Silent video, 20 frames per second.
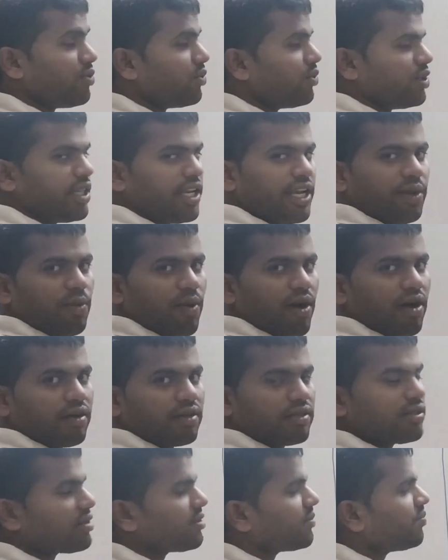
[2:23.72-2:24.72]
2-3
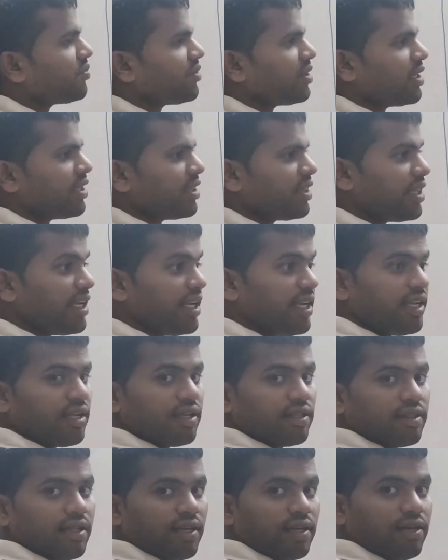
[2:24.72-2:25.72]
marks,
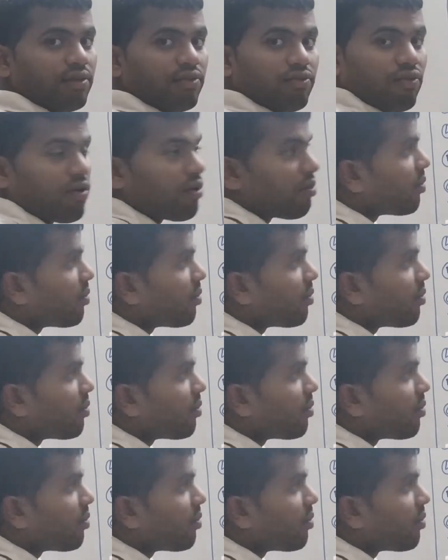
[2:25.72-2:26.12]
3 to 4